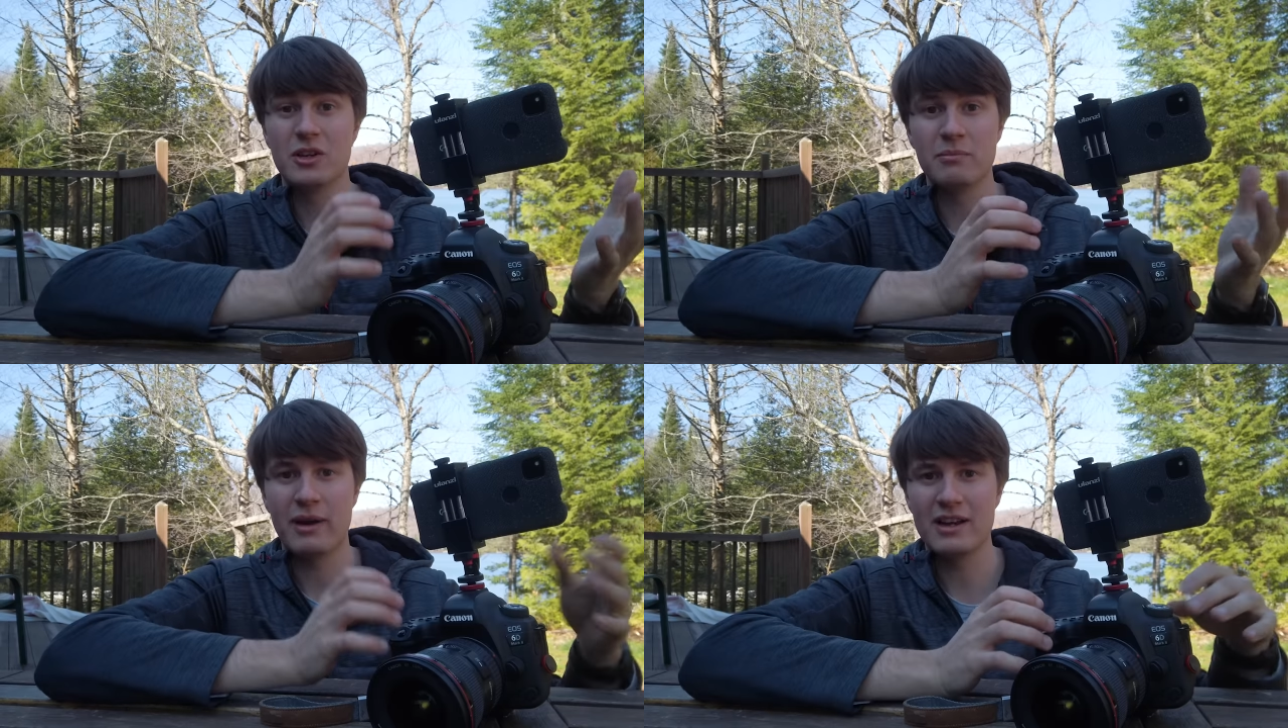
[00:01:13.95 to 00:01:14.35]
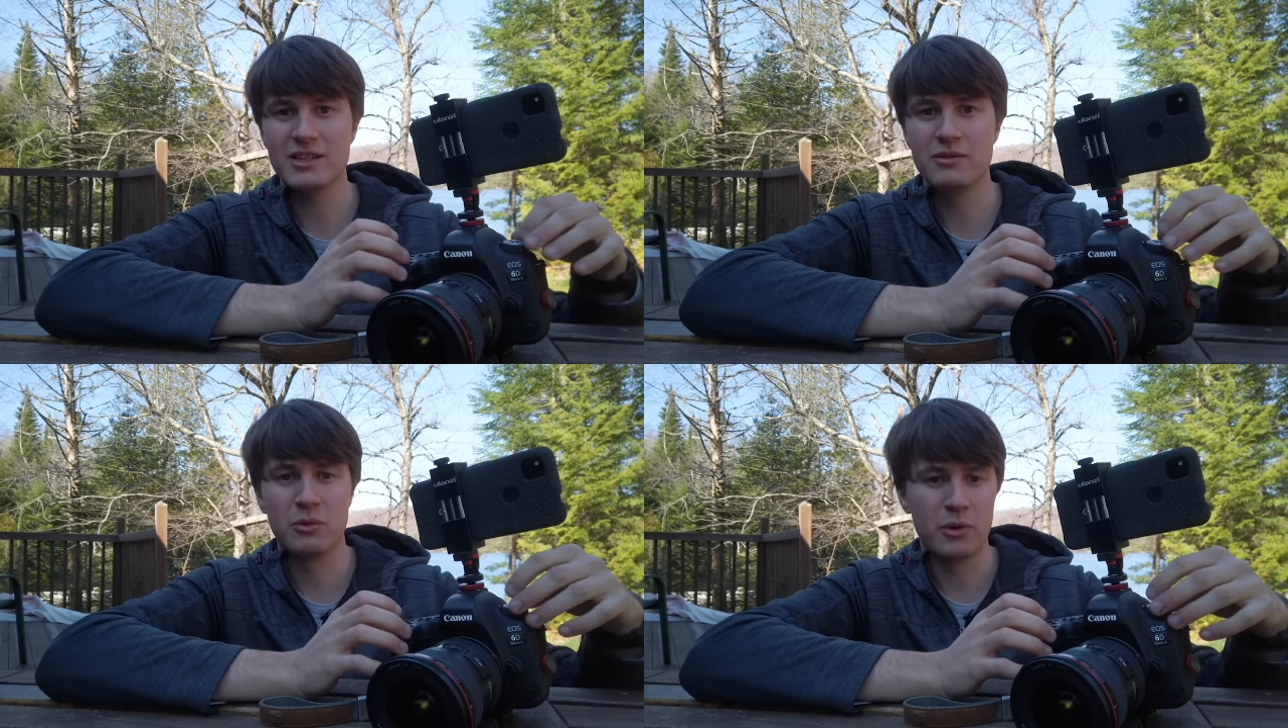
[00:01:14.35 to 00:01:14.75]
The
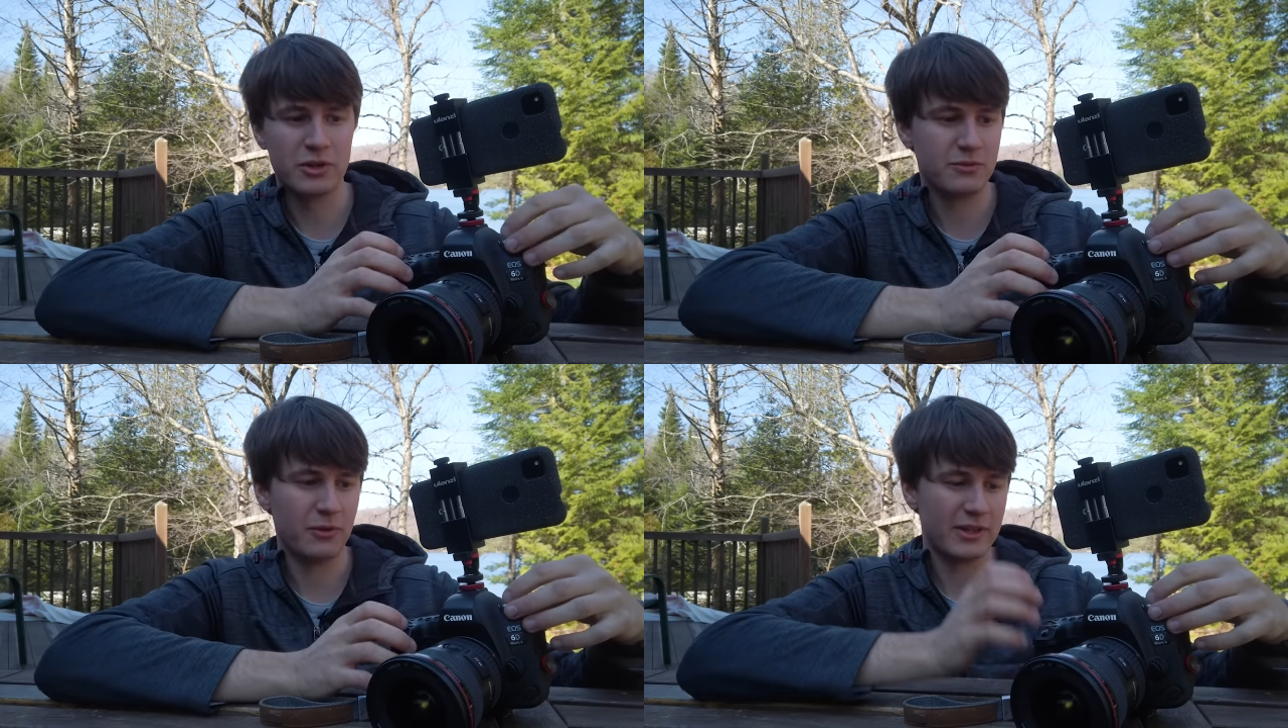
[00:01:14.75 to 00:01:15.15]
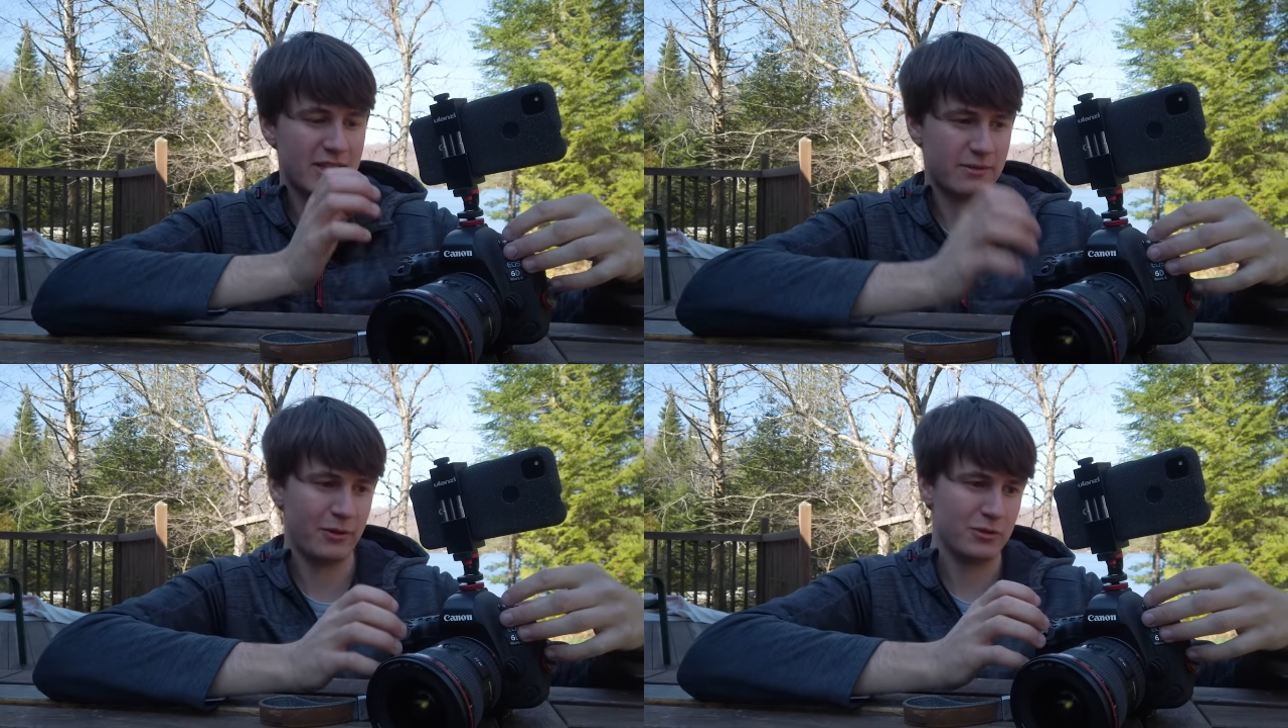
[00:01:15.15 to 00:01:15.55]
compression works for
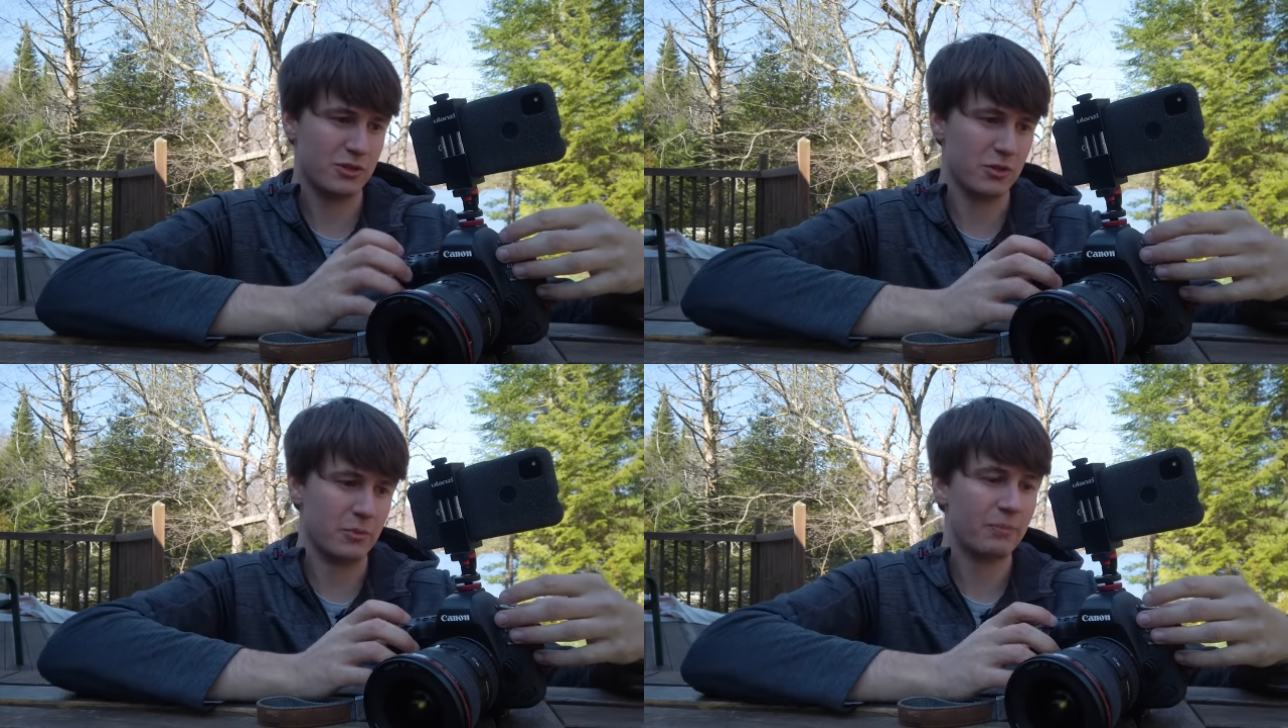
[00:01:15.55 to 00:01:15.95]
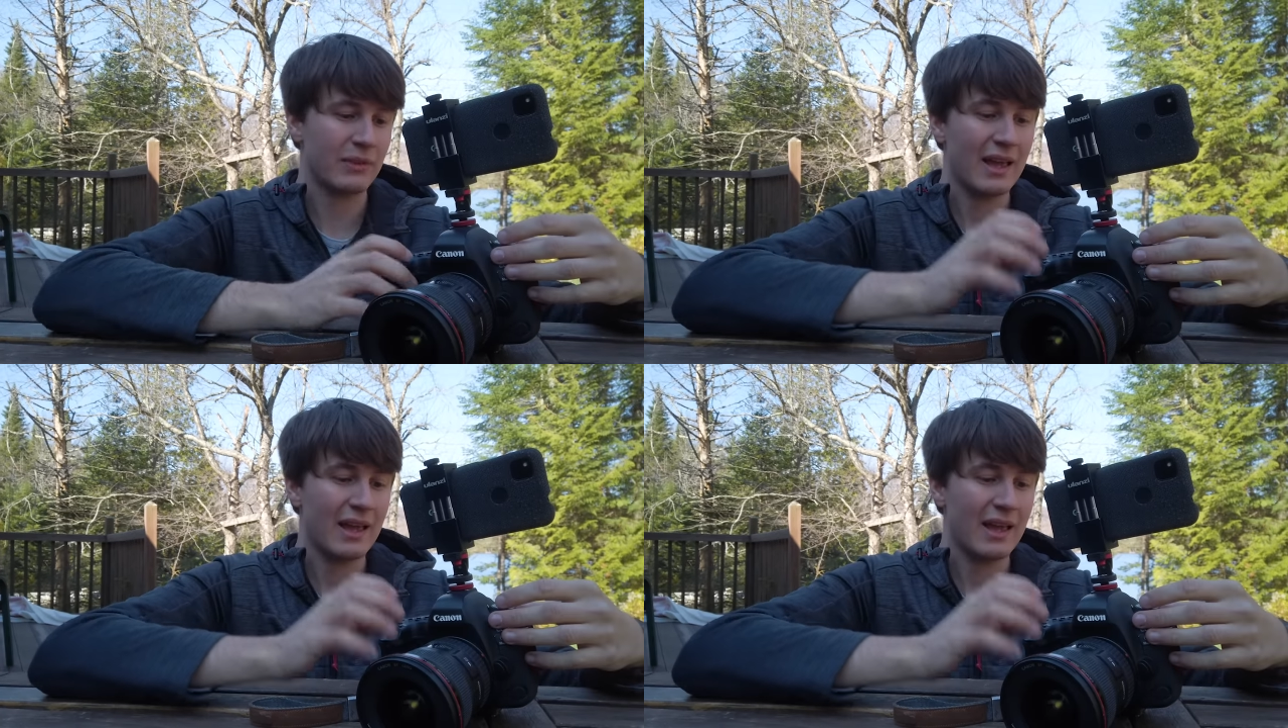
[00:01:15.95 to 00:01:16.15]
these phones too.